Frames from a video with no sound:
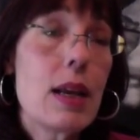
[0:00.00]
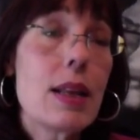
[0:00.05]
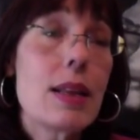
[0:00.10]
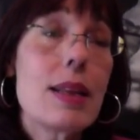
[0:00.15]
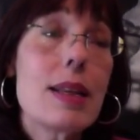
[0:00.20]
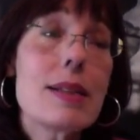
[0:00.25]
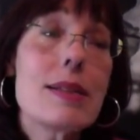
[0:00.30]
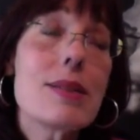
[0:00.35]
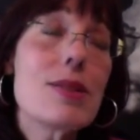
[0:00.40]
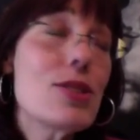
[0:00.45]

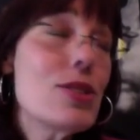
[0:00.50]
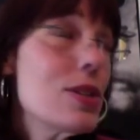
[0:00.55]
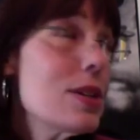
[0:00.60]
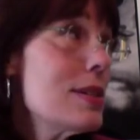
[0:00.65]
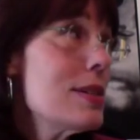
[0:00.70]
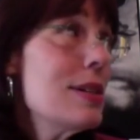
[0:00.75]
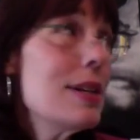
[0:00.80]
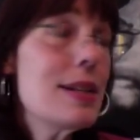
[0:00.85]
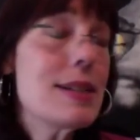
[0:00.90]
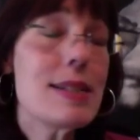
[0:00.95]
This is
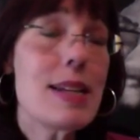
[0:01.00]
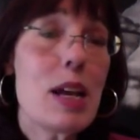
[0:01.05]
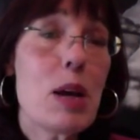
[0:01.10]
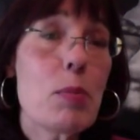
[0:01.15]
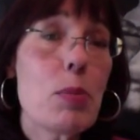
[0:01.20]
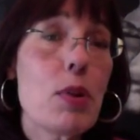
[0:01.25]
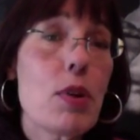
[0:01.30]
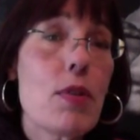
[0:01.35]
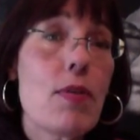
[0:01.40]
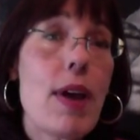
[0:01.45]
just an
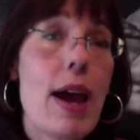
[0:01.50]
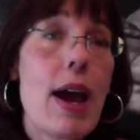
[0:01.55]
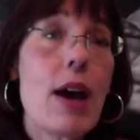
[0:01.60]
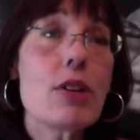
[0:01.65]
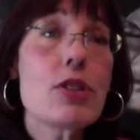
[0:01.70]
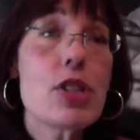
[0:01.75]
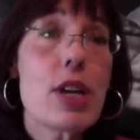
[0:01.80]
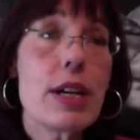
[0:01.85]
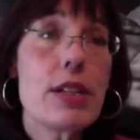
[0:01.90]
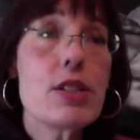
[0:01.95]
example of how
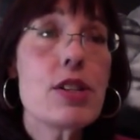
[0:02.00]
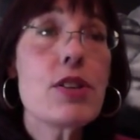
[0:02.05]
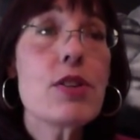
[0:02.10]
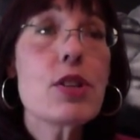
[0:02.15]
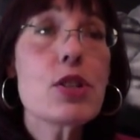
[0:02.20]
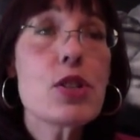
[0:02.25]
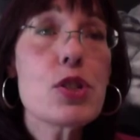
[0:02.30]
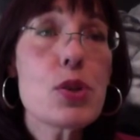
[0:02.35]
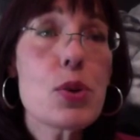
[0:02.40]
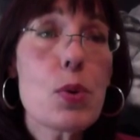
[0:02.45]
changing
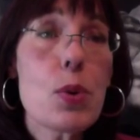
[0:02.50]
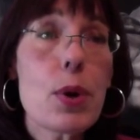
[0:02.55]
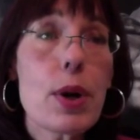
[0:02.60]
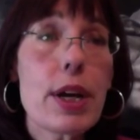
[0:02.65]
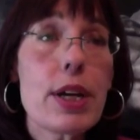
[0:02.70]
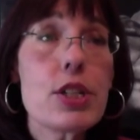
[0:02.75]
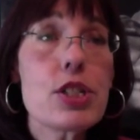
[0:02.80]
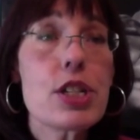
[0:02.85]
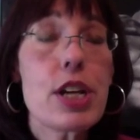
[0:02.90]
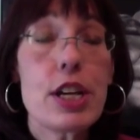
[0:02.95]
the
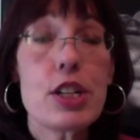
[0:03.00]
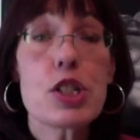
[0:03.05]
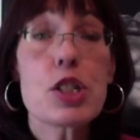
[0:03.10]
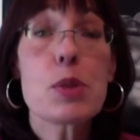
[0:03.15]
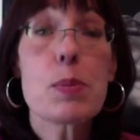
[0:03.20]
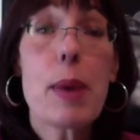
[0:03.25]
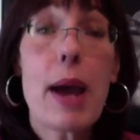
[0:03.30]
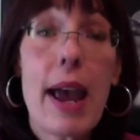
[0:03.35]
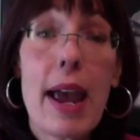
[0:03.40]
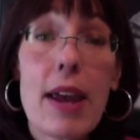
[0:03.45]
story changes
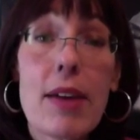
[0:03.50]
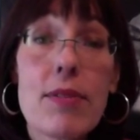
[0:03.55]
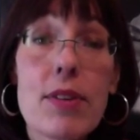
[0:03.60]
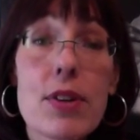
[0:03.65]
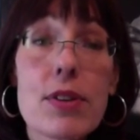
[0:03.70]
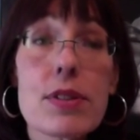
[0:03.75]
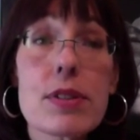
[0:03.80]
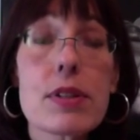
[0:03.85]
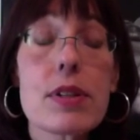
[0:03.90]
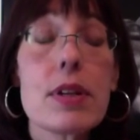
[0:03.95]

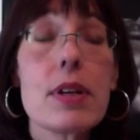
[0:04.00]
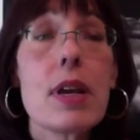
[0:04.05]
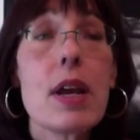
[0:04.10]
behaviors